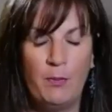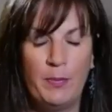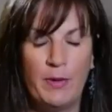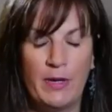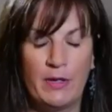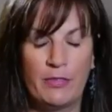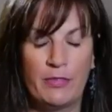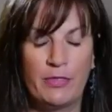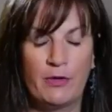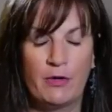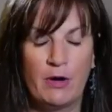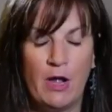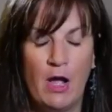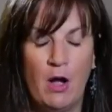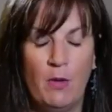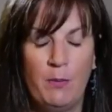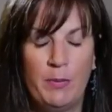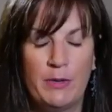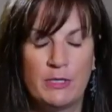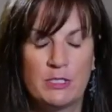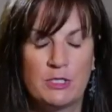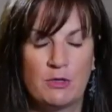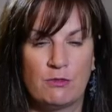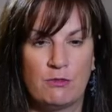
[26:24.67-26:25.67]
They're
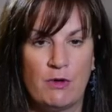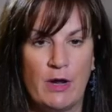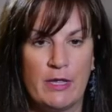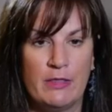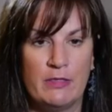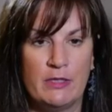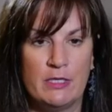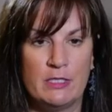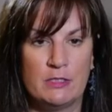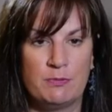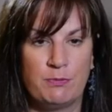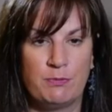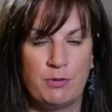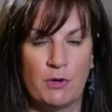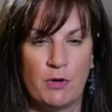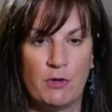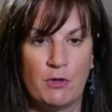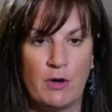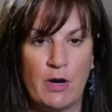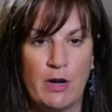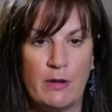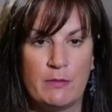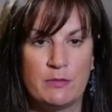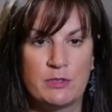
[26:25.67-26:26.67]
helping to write these
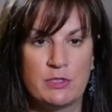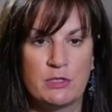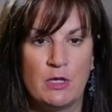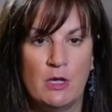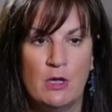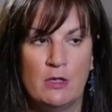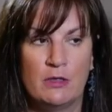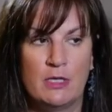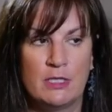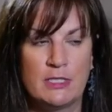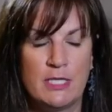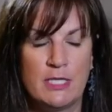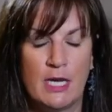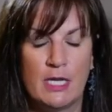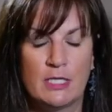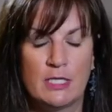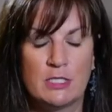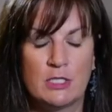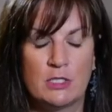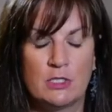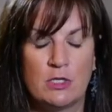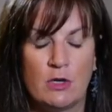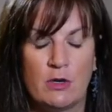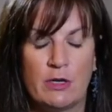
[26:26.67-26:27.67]
programs. The tenants
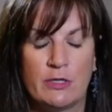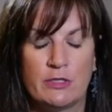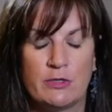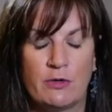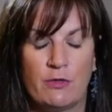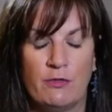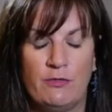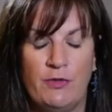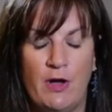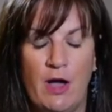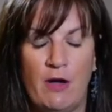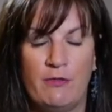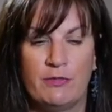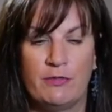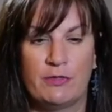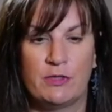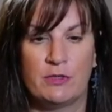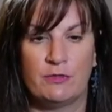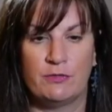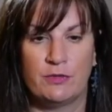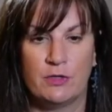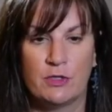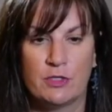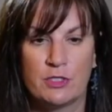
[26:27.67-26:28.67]
attorneys are involved with the
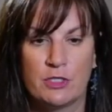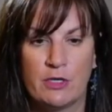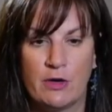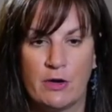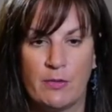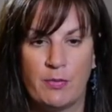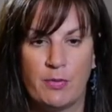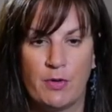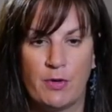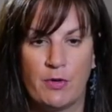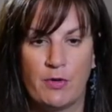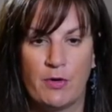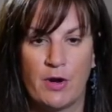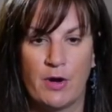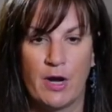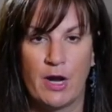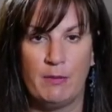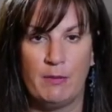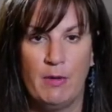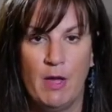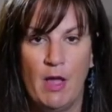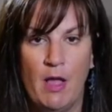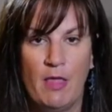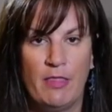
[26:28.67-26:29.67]
diversionary program.
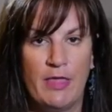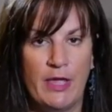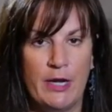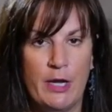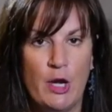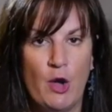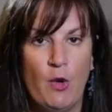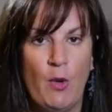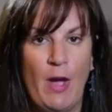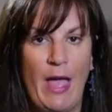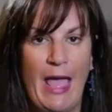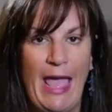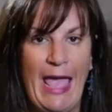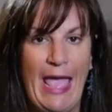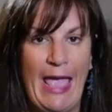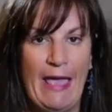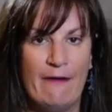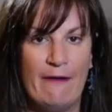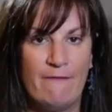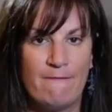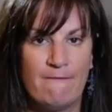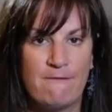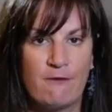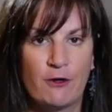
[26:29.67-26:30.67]
They know
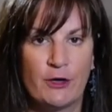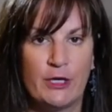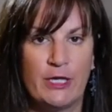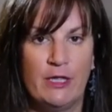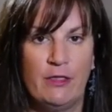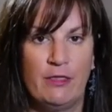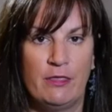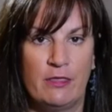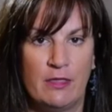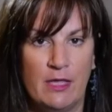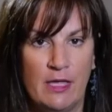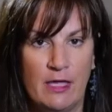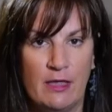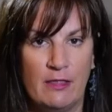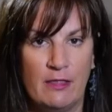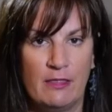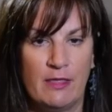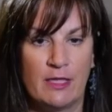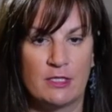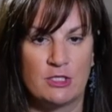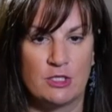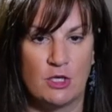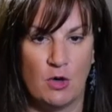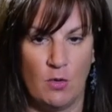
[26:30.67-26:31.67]
everything
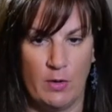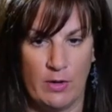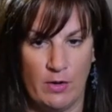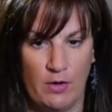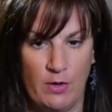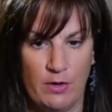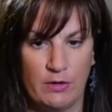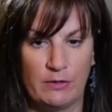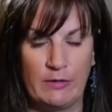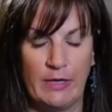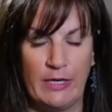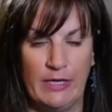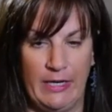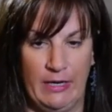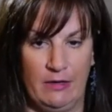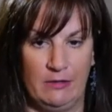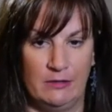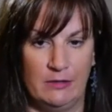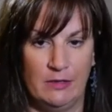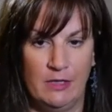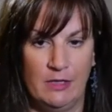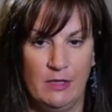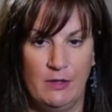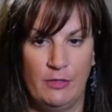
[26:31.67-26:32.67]
that's going on right now.
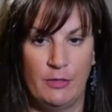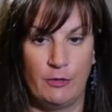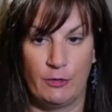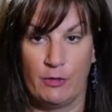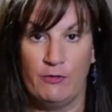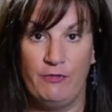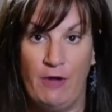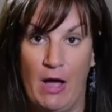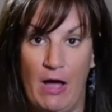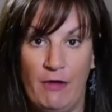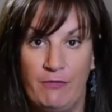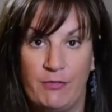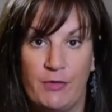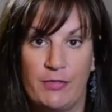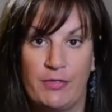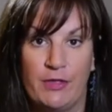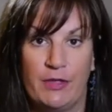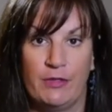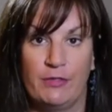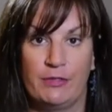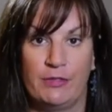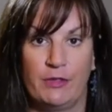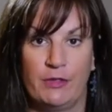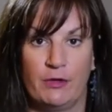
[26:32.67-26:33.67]
They're involved with
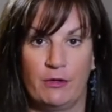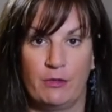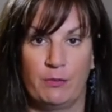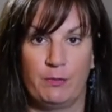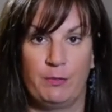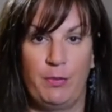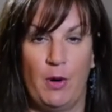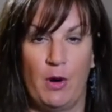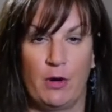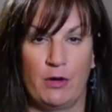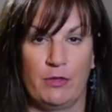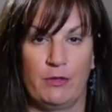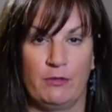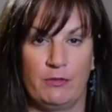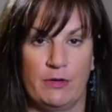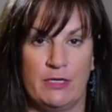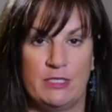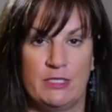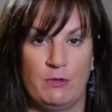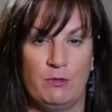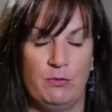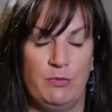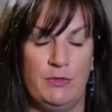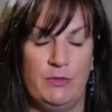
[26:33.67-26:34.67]
it. They're part of the
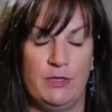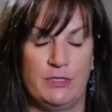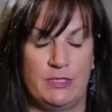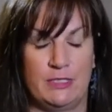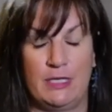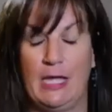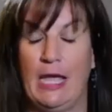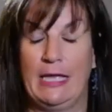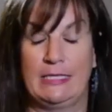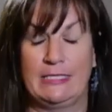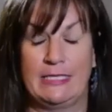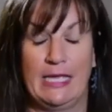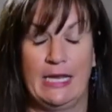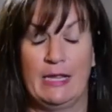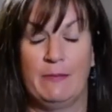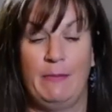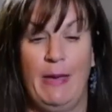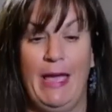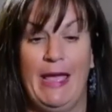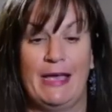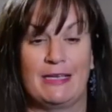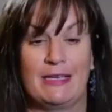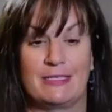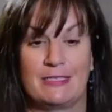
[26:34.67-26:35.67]
reason it's getting
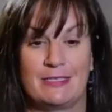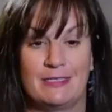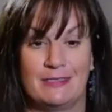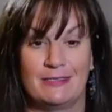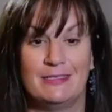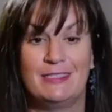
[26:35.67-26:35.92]
passed.